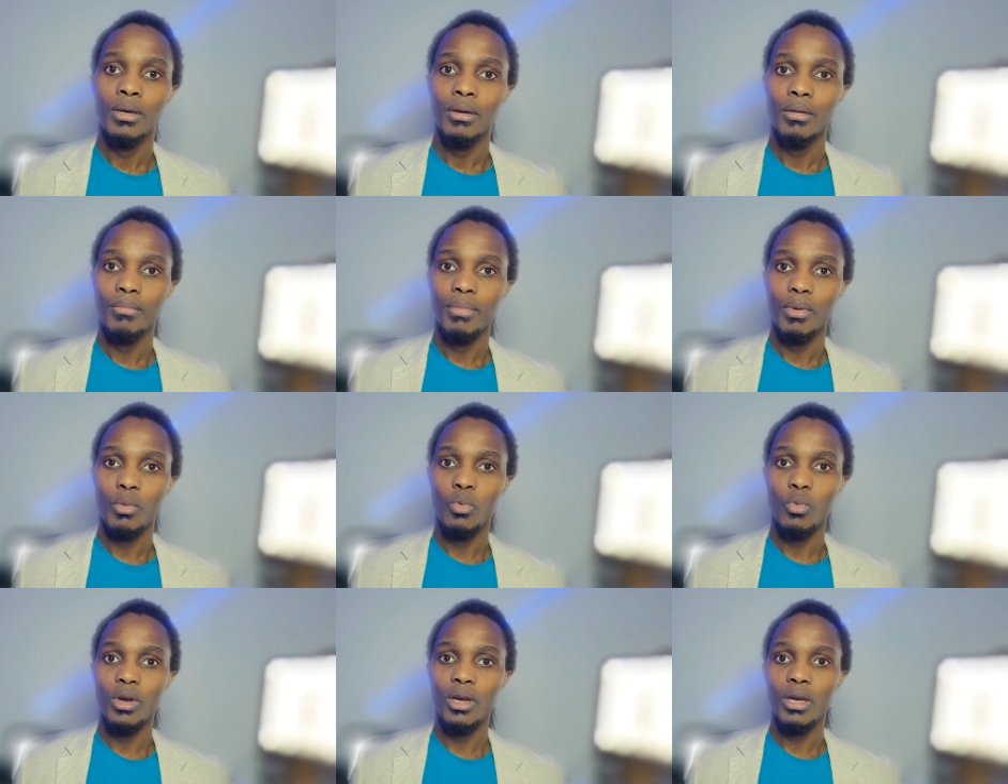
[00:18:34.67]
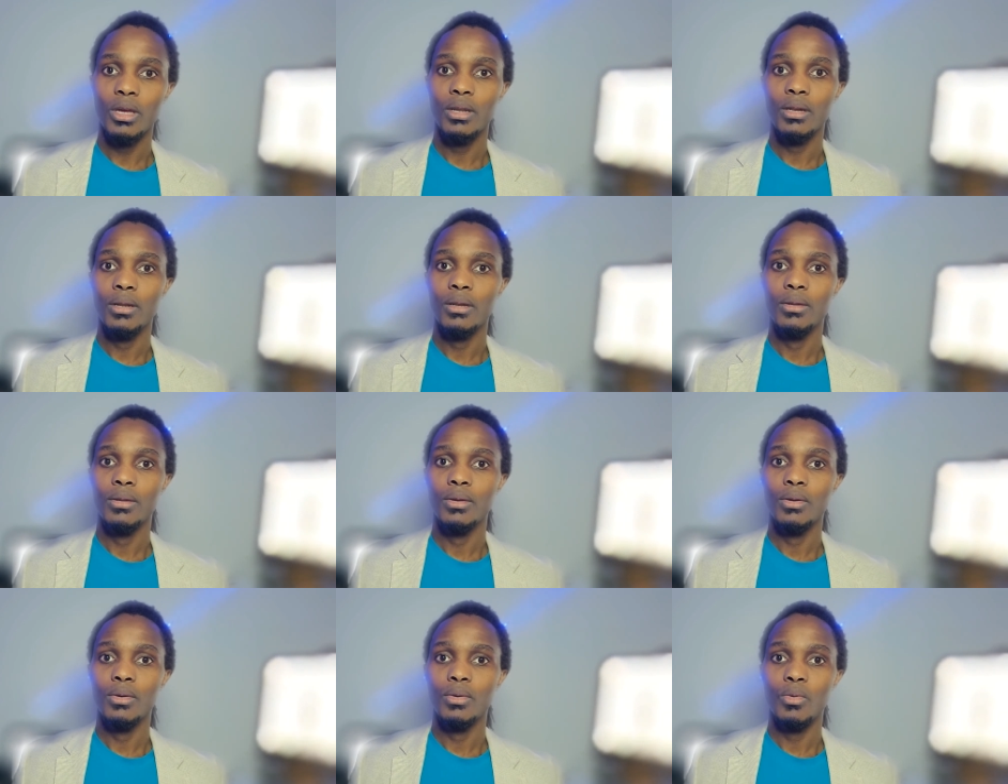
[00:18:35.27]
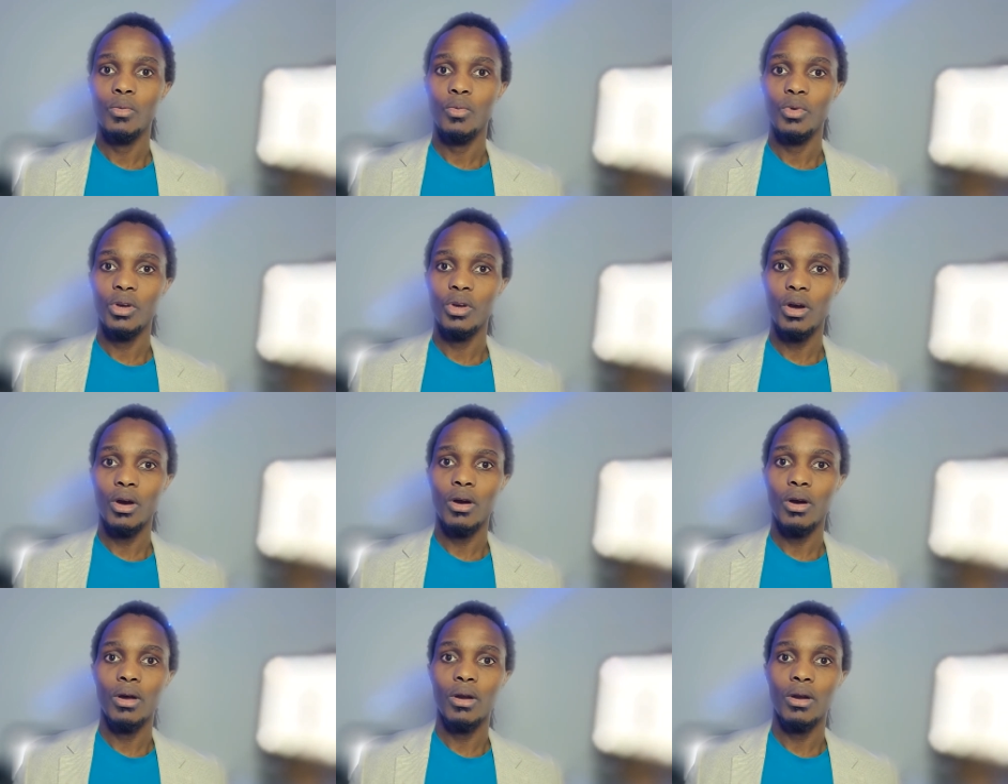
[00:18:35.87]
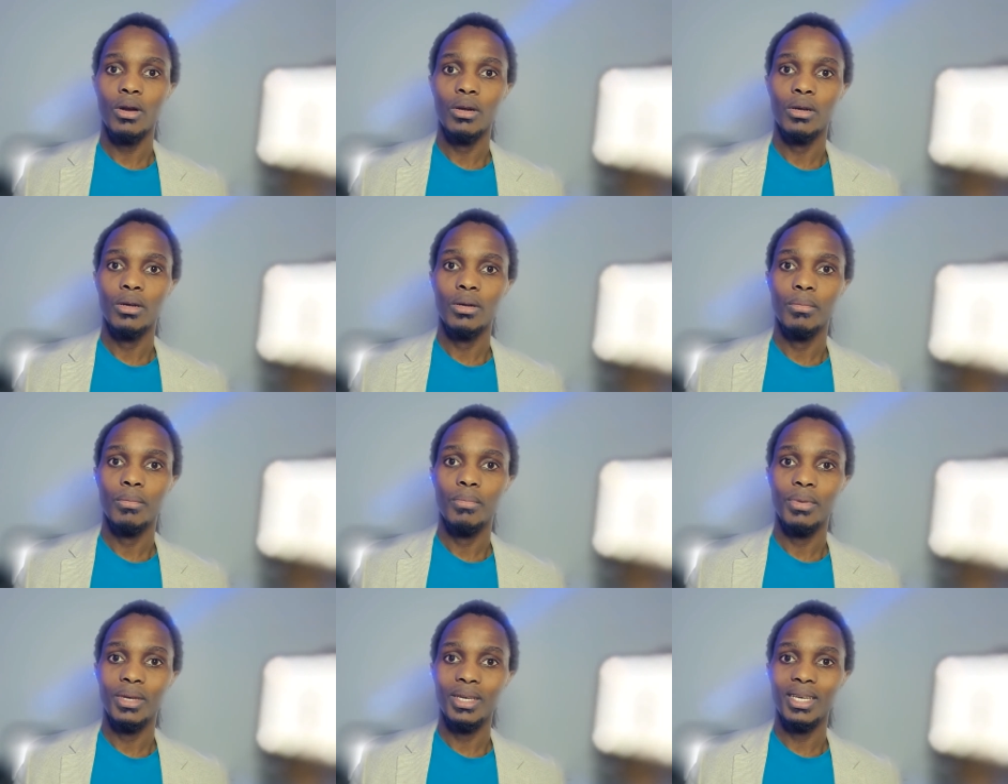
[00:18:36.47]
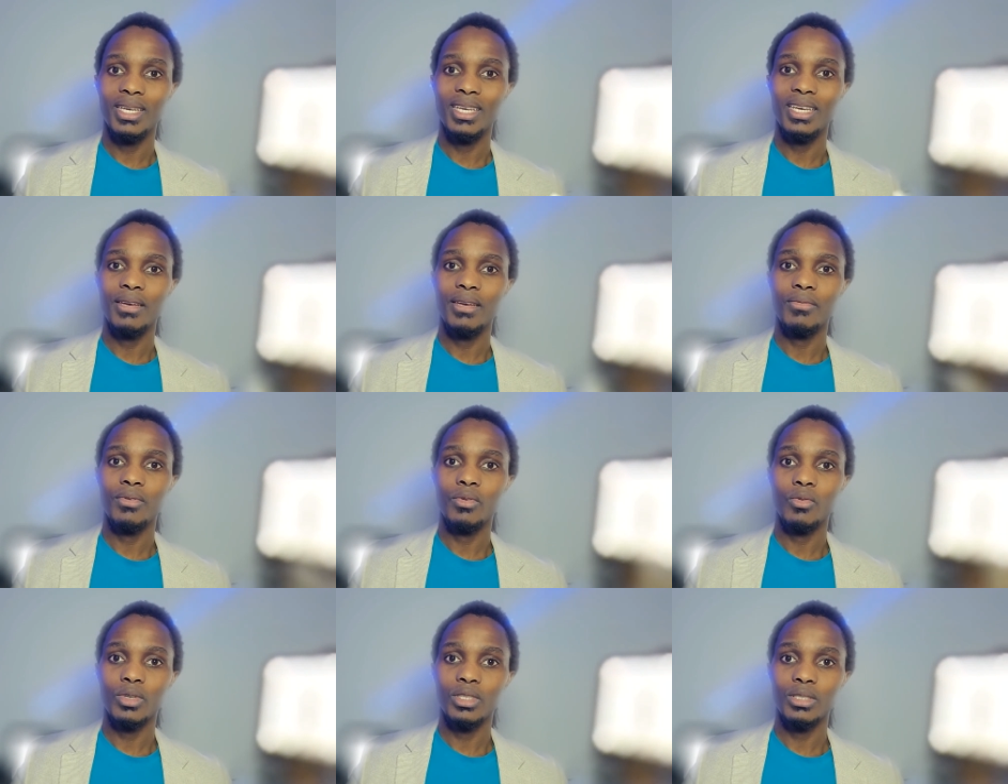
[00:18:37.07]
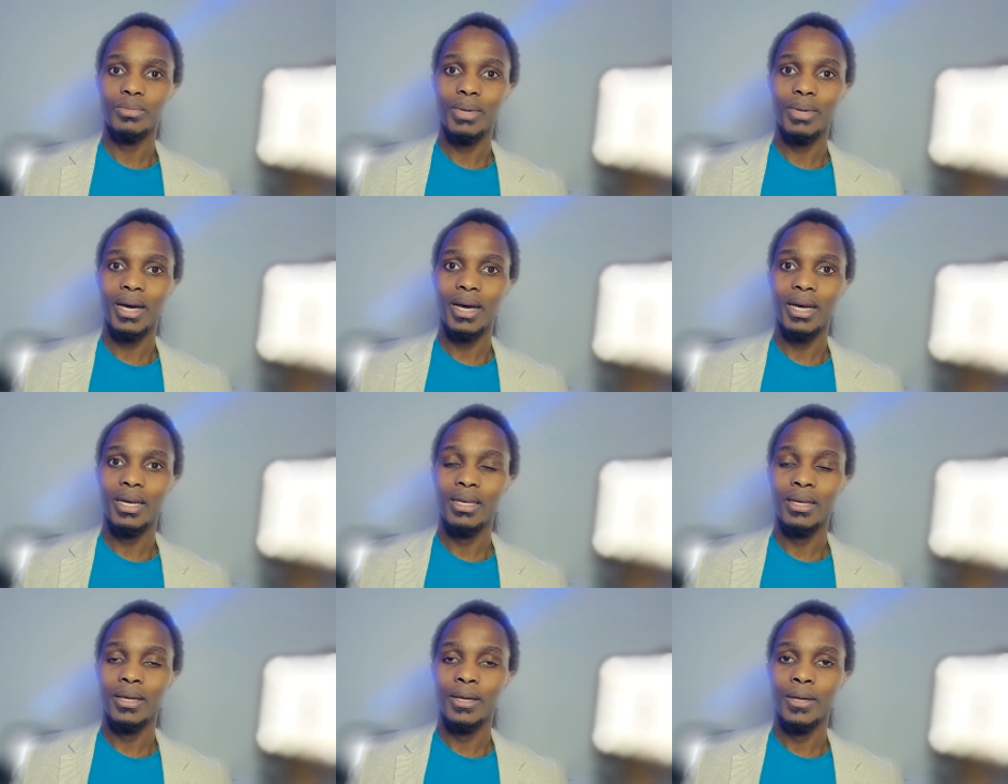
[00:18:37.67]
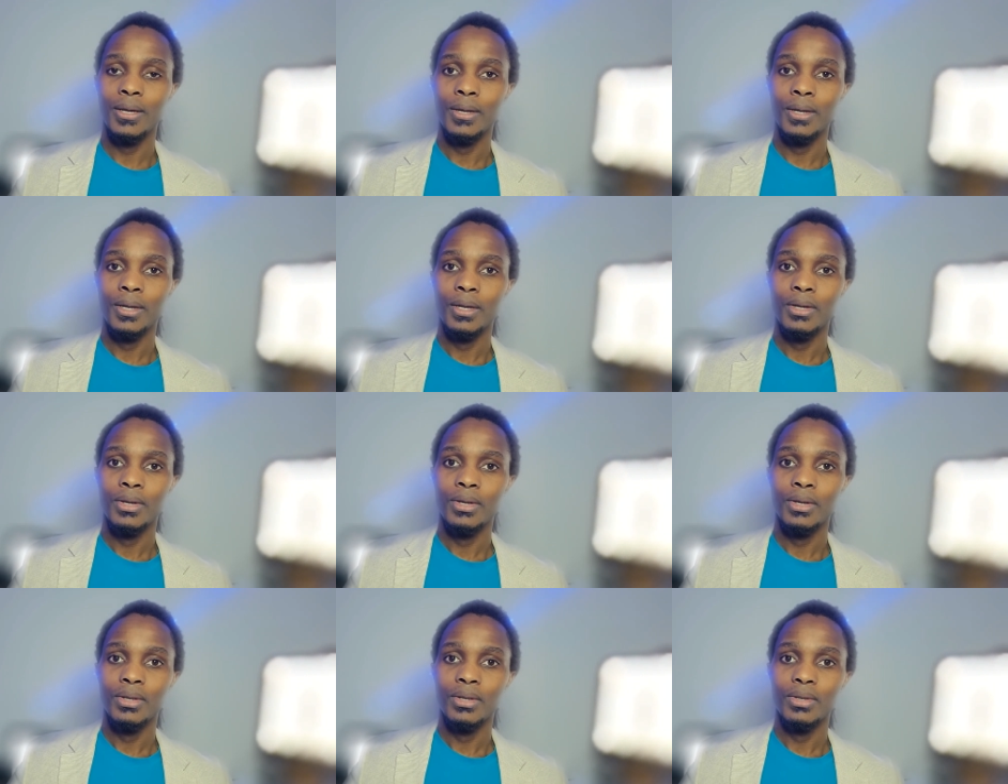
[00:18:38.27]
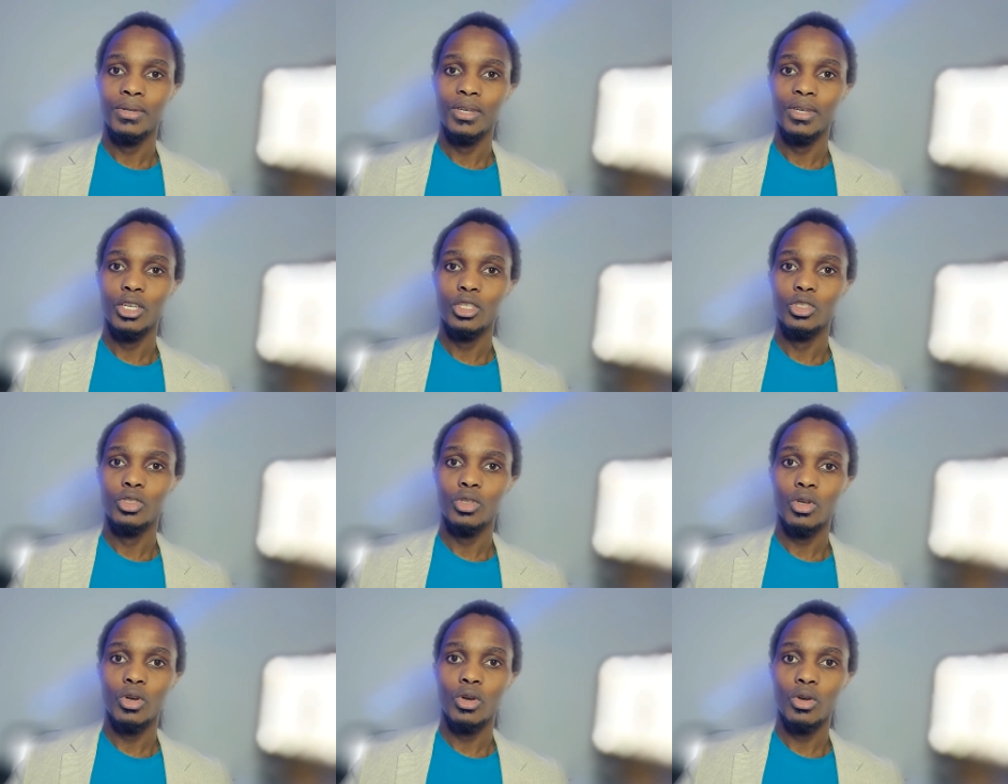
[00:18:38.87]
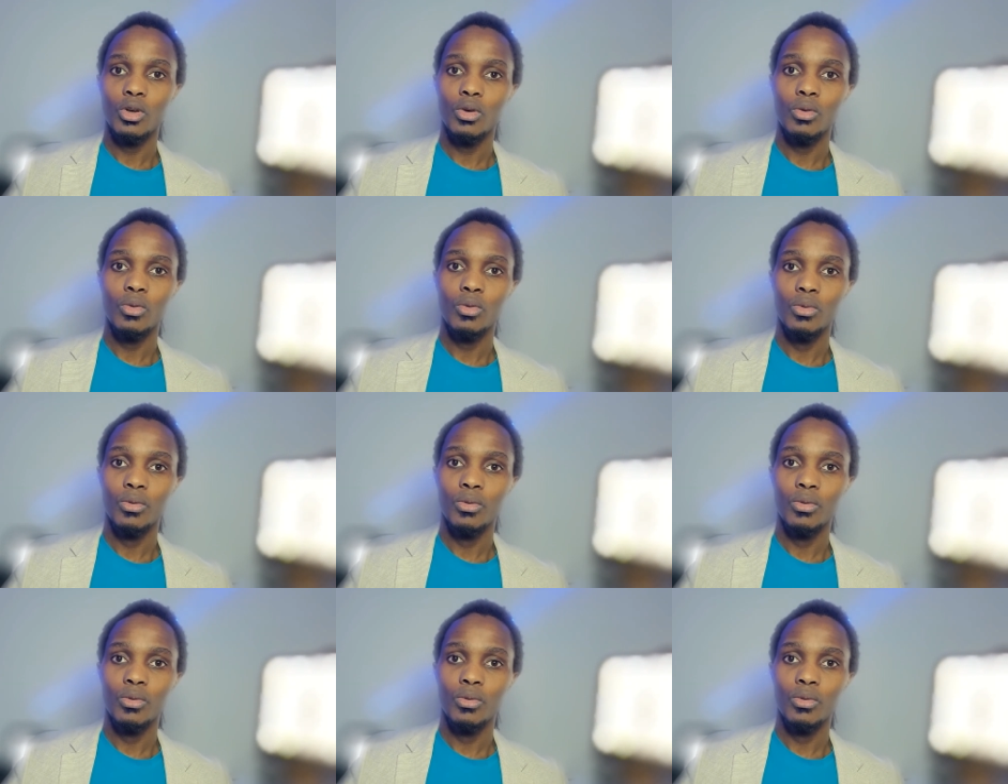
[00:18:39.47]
But when we are being influenced by external